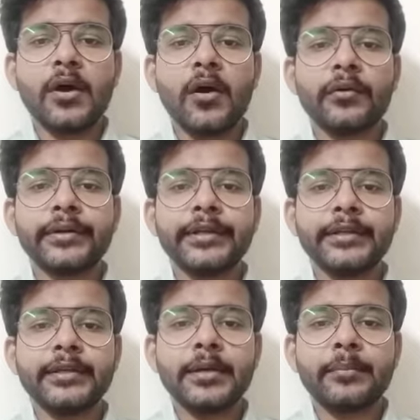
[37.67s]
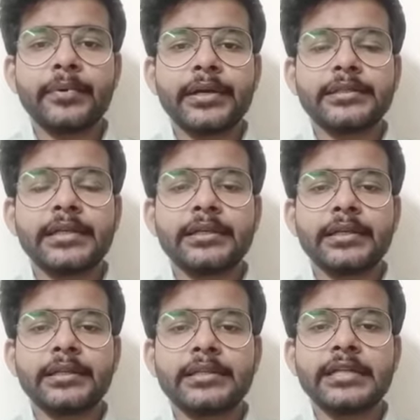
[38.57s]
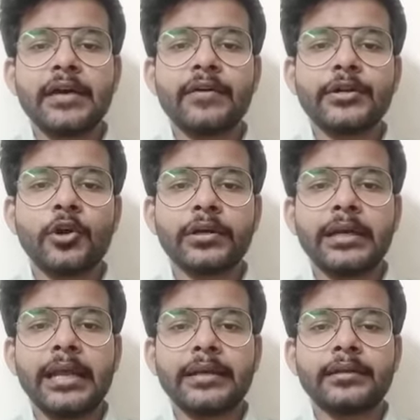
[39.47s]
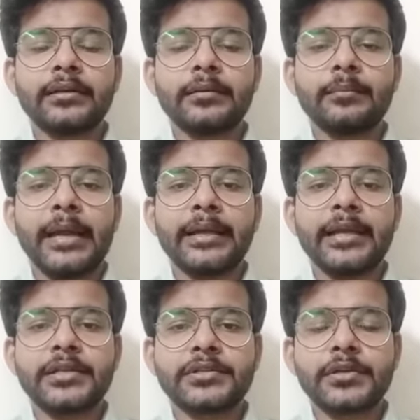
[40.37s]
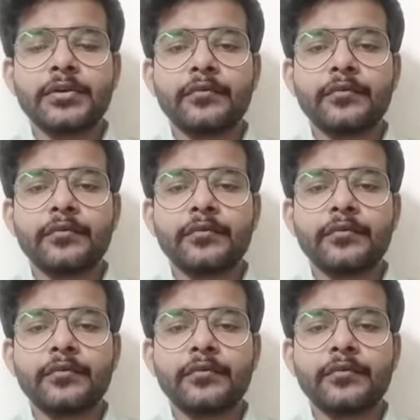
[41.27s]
already present in the java.lang package